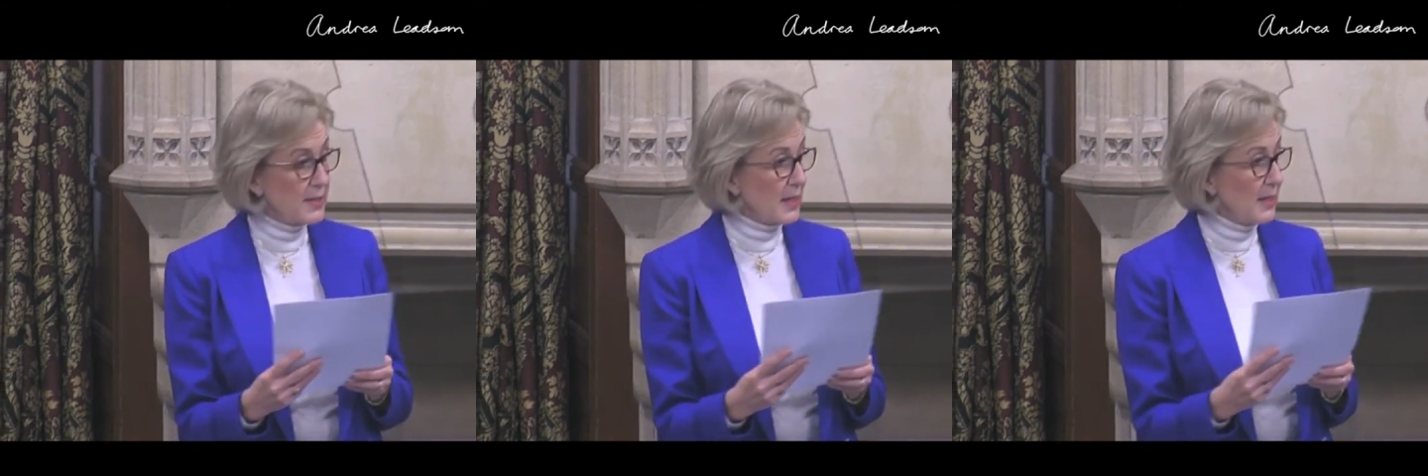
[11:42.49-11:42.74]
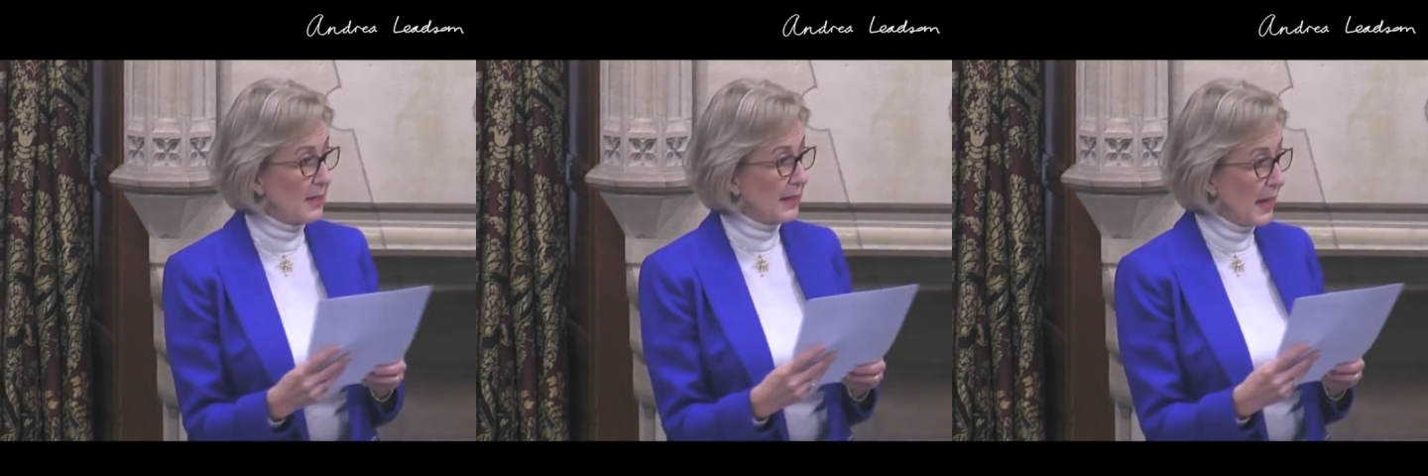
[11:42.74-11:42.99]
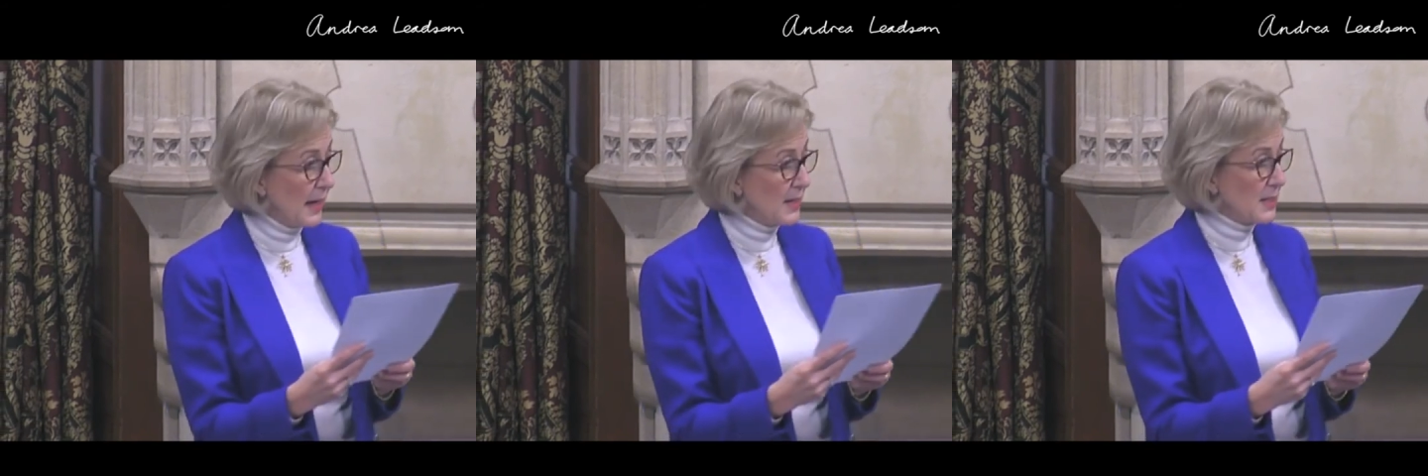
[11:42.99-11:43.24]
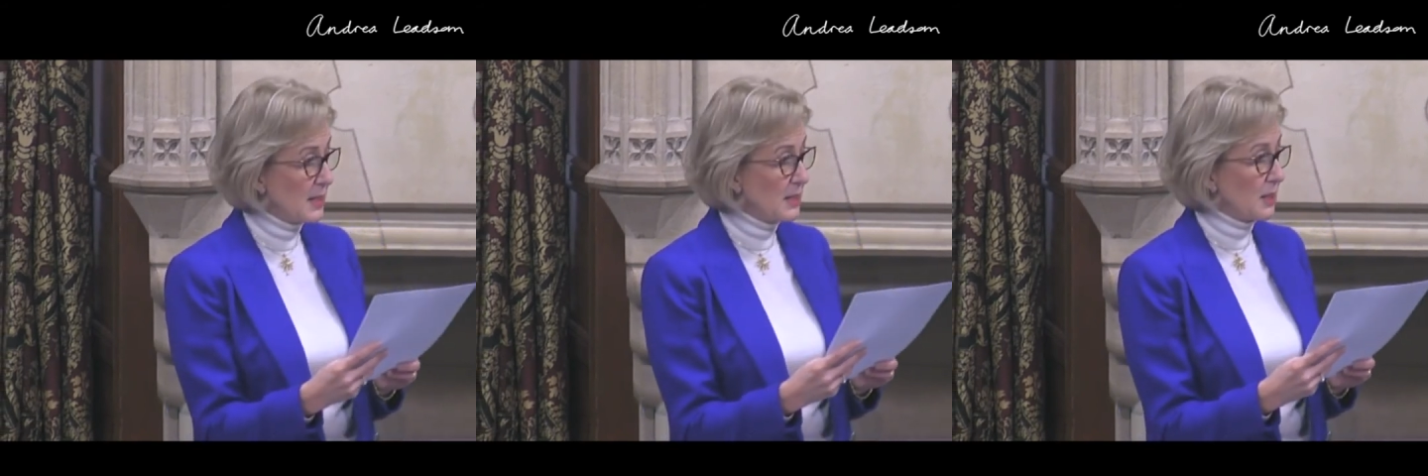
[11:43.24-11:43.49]
in
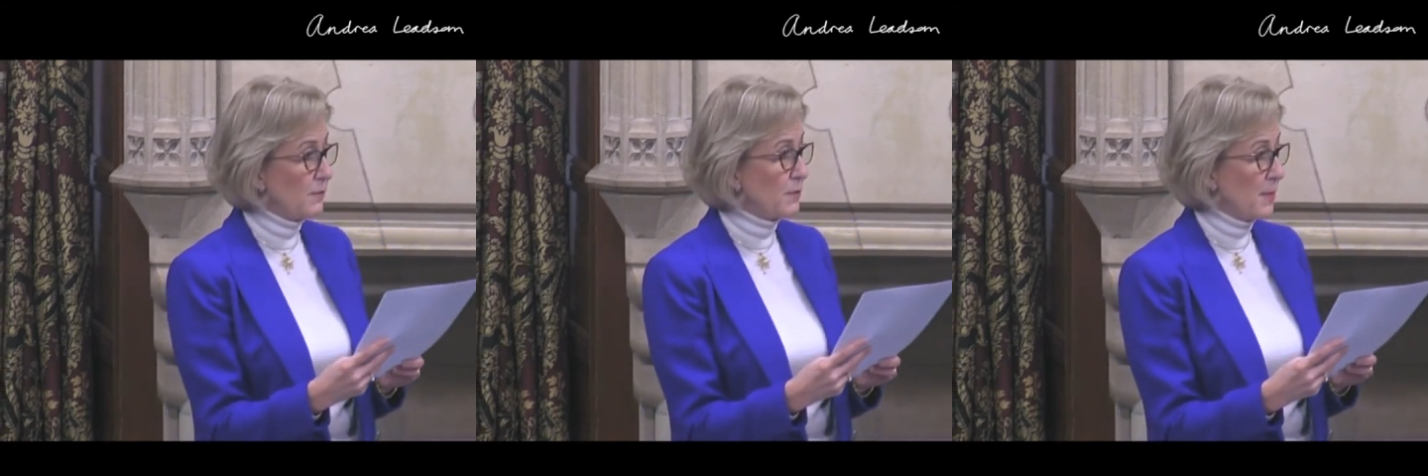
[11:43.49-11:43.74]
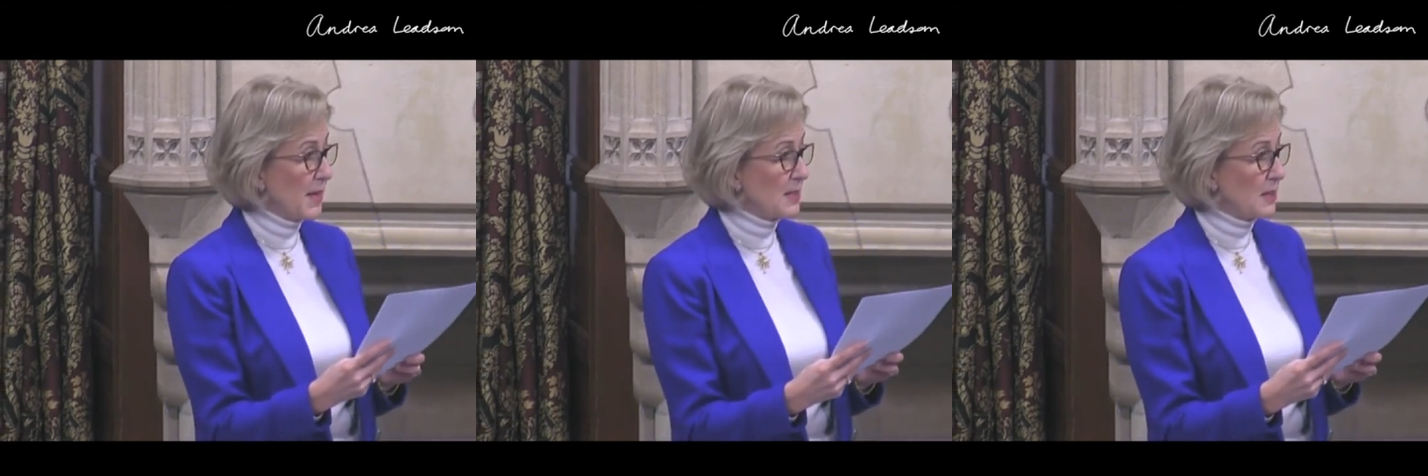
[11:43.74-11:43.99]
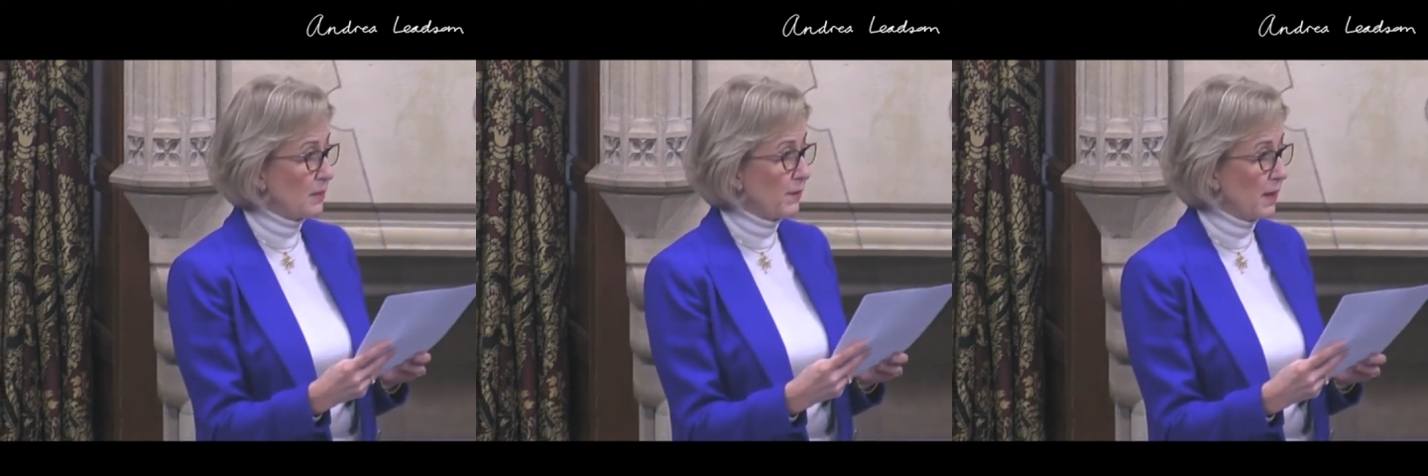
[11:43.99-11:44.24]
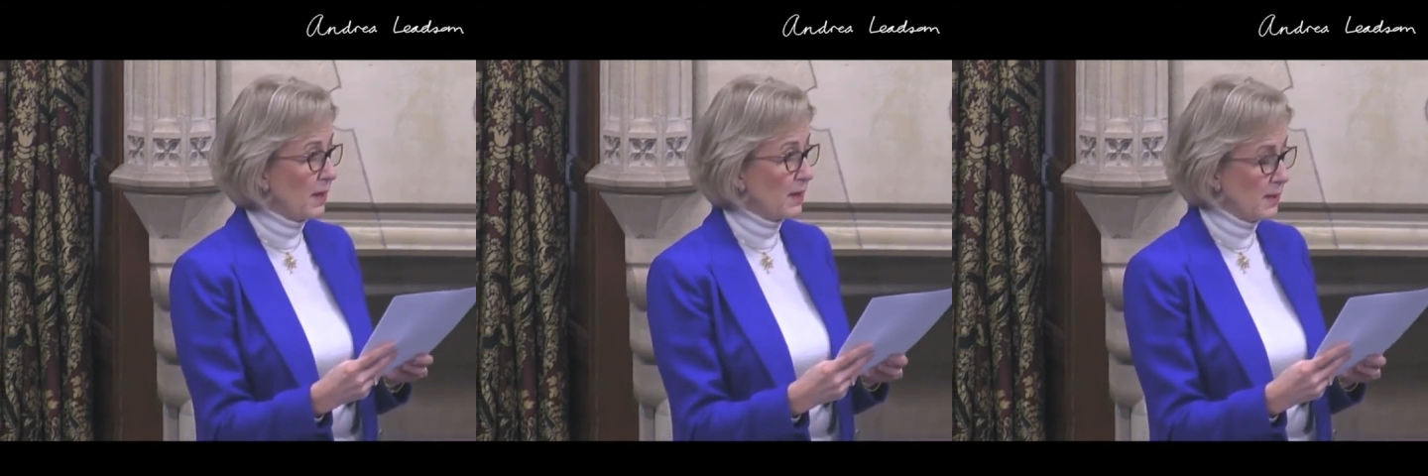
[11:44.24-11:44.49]
cases of domestic
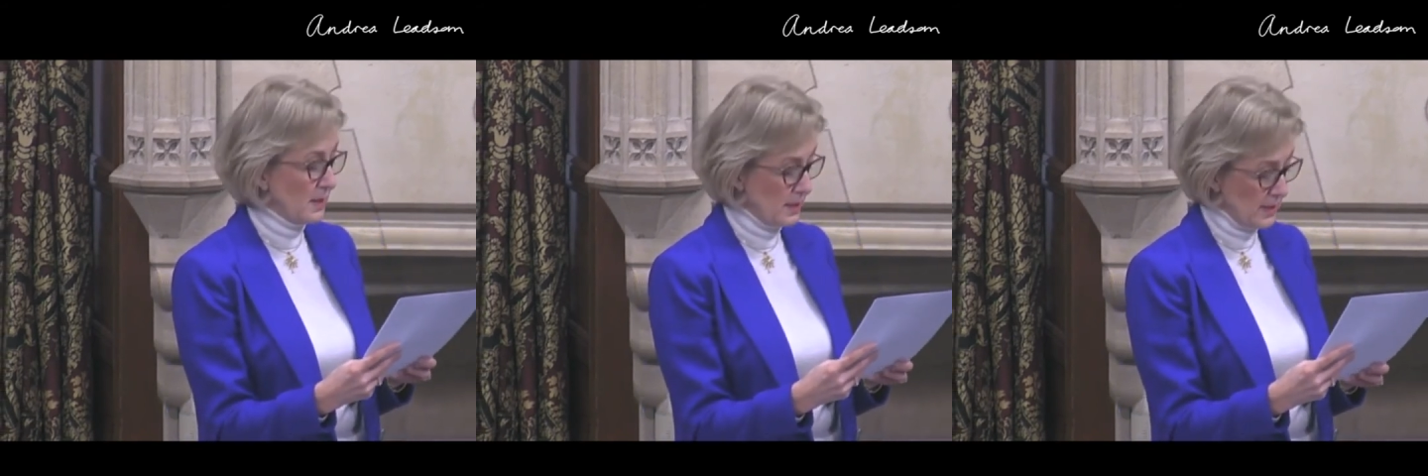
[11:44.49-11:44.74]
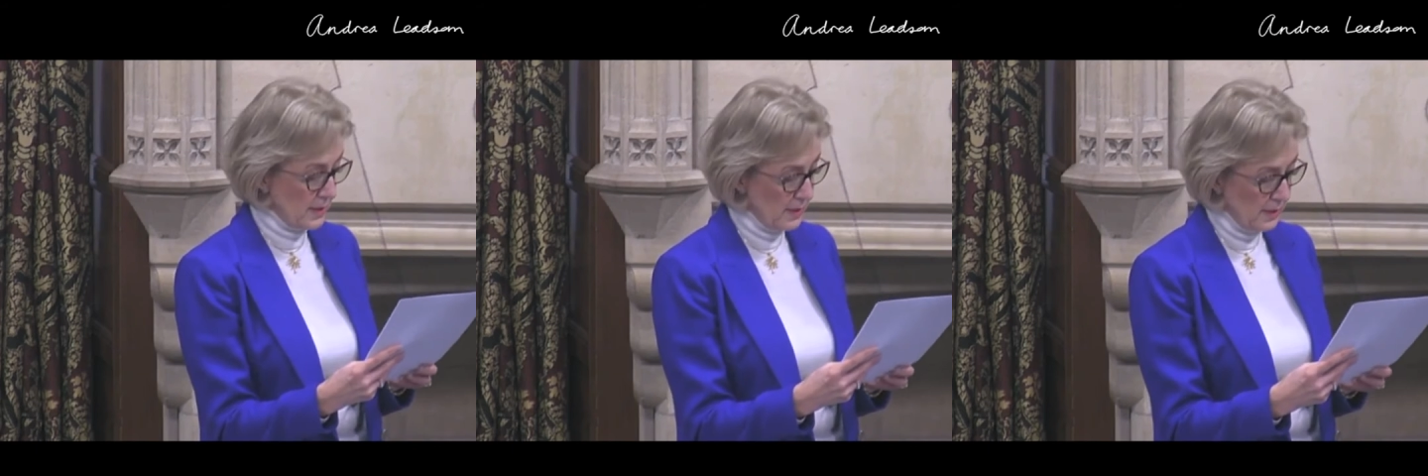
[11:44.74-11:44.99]
violence.